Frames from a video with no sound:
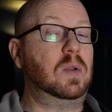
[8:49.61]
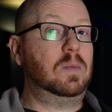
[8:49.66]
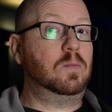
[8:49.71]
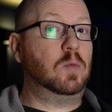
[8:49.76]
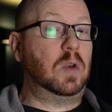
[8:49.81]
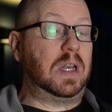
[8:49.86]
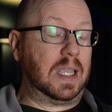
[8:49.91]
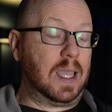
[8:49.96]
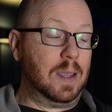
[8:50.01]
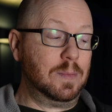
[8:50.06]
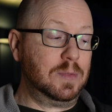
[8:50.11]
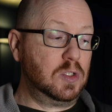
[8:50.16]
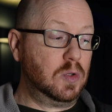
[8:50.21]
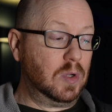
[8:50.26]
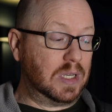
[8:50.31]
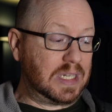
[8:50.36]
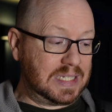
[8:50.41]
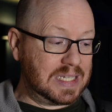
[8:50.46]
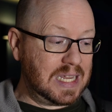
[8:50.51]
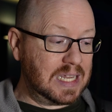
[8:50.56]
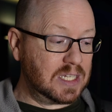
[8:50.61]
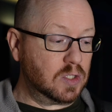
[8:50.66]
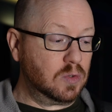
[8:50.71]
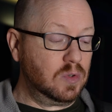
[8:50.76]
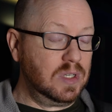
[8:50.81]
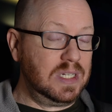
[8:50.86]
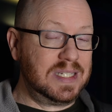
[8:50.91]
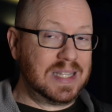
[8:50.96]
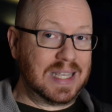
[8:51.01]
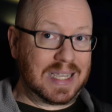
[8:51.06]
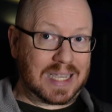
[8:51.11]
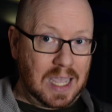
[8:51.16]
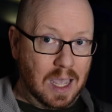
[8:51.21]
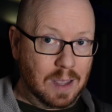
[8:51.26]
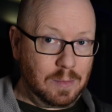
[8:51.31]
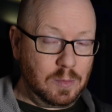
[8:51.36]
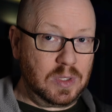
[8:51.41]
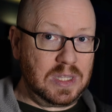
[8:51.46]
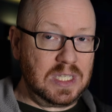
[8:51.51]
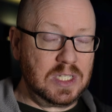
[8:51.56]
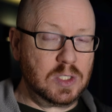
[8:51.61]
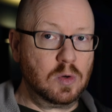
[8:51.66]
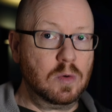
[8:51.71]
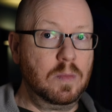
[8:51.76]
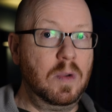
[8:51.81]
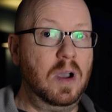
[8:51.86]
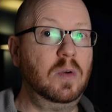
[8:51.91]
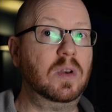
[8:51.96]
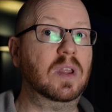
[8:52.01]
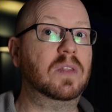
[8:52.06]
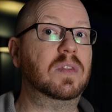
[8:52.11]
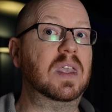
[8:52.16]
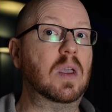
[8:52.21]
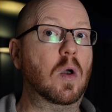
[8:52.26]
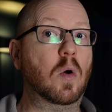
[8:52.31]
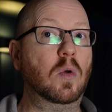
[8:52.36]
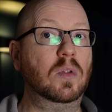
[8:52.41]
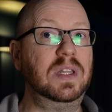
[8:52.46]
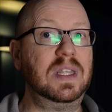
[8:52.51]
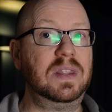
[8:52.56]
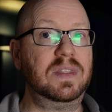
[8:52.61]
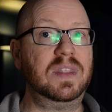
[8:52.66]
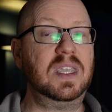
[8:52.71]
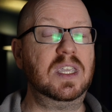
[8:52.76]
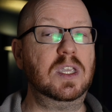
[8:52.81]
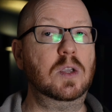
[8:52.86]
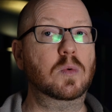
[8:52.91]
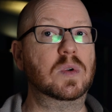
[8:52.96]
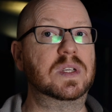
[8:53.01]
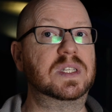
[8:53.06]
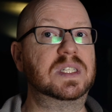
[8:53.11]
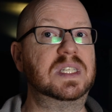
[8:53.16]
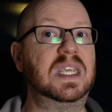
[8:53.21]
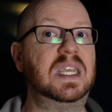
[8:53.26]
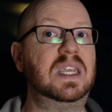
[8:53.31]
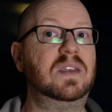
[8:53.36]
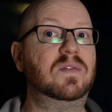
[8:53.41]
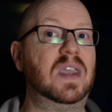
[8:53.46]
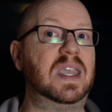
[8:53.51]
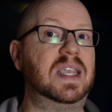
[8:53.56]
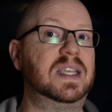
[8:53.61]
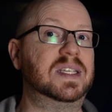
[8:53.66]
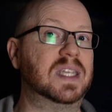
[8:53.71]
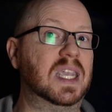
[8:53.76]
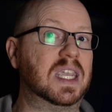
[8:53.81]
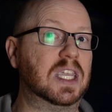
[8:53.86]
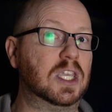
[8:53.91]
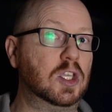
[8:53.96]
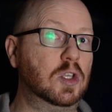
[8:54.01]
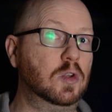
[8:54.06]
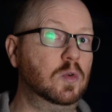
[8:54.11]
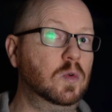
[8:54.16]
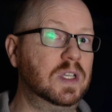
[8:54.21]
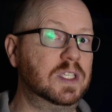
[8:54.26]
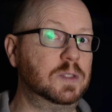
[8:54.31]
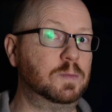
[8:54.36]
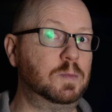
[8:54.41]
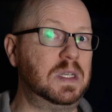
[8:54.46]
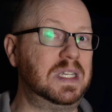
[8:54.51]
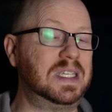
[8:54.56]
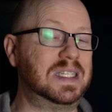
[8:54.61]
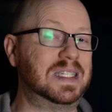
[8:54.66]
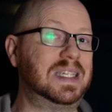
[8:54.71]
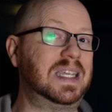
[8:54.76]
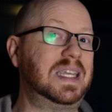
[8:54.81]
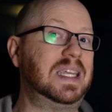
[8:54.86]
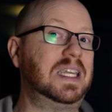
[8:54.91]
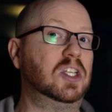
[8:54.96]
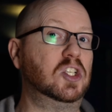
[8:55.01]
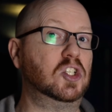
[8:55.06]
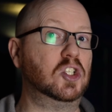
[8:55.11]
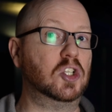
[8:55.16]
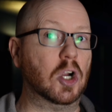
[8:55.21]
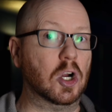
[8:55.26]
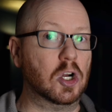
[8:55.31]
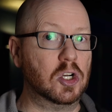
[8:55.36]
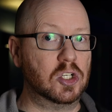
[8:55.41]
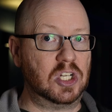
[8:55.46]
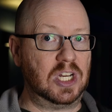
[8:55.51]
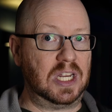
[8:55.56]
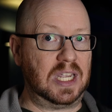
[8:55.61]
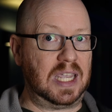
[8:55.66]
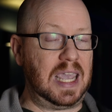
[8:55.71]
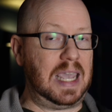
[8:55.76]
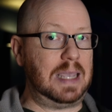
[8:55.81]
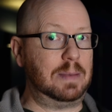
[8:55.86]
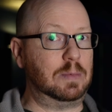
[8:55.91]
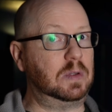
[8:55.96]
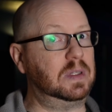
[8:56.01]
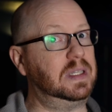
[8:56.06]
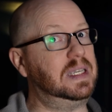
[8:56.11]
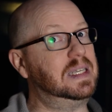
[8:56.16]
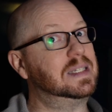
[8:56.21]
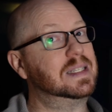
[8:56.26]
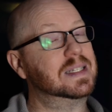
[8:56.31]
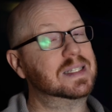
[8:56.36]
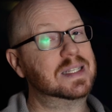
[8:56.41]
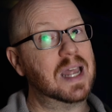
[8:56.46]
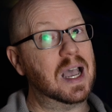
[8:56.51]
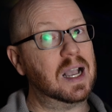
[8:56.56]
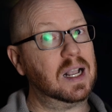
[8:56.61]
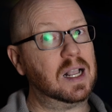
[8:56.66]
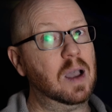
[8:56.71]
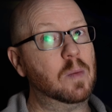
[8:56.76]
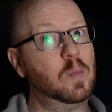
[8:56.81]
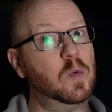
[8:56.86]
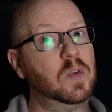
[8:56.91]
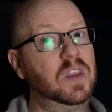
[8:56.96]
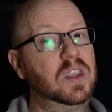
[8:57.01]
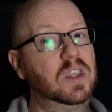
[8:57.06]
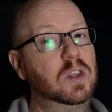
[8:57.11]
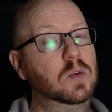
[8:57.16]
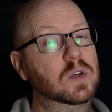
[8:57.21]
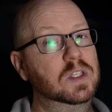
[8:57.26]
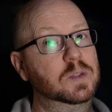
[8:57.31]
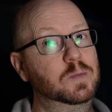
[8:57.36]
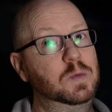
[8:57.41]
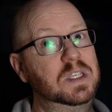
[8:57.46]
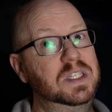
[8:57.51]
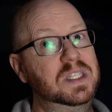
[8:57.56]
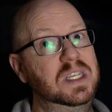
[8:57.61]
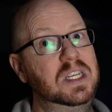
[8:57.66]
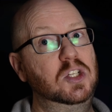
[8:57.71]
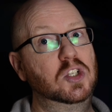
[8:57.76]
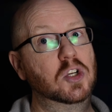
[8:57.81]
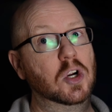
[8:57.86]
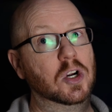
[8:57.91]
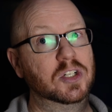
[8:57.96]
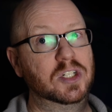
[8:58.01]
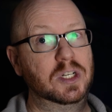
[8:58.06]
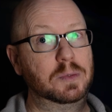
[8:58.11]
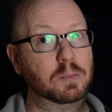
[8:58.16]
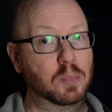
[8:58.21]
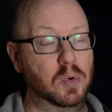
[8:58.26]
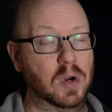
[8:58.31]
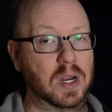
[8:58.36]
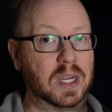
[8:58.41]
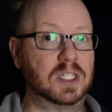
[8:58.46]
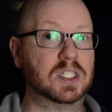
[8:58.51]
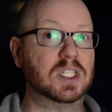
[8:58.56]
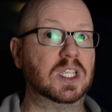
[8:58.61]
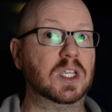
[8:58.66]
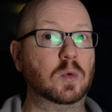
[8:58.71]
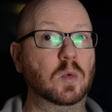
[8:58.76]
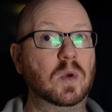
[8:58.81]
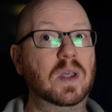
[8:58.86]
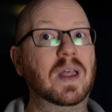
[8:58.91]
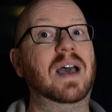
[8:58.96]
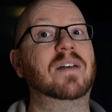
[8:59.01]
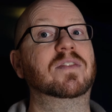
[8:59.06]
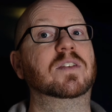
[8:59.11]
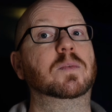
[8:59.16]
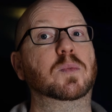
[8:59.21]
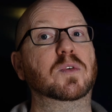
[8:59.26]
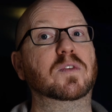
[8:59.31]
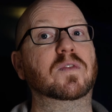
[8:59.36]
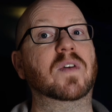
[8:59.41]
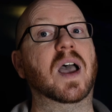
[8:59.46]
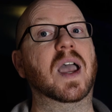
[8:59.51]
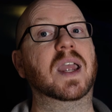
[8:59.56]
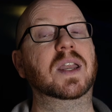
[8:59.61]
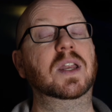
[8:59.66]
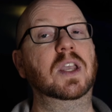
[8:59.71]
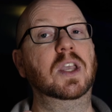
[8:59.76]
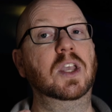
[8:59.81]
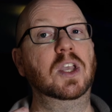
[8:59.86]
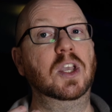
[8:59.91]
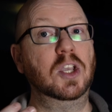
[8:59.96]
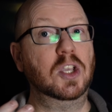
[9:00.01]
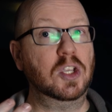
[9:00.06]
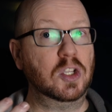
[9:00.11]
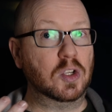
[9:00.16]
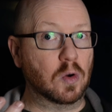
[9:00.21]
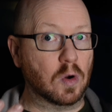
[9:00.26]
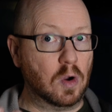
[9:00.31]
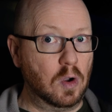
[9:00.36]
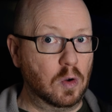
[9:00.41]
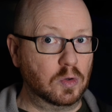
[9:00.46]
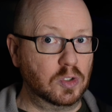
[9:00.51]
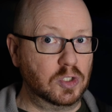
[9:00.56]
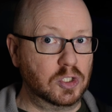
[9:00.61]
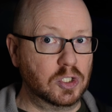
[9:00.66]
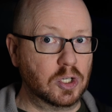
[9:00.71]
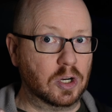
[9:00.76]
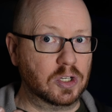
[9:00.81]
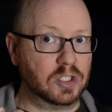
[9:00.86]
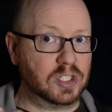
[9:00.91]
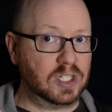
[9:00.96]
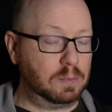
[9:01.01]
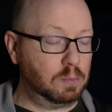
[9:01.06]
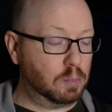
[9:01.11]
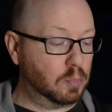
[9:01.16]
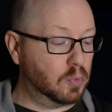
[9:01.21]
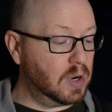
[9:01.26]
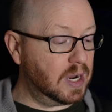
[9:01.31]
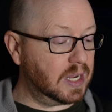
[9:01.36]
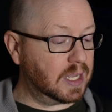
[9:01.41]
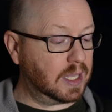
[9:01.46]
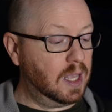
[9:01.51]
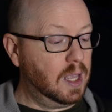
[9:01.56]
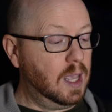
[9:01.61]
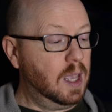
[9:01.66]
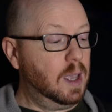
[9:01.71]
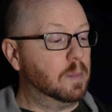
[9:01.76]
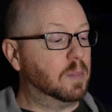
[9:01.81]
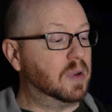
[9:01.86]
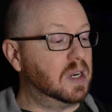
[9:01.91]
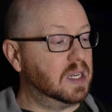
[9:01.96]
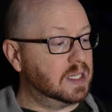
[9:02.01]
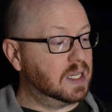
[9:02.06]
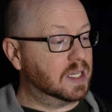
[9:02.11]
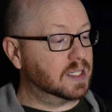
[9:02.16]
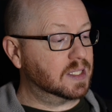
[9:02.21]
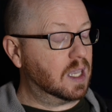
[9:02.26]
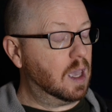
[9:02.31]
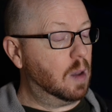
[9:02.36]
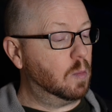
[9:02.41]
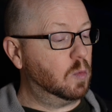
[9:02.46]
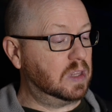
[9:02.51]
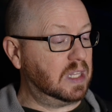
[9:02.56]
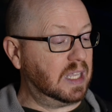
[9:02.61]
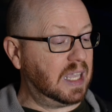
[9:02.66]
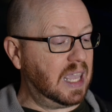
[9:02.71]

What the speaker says: when it comes to accessories that come with this remote, the only thing you receive is a USB-C charging cable. It does not come with a USB-C charging brick, so you will have to provide your own charging brick, but it does come with the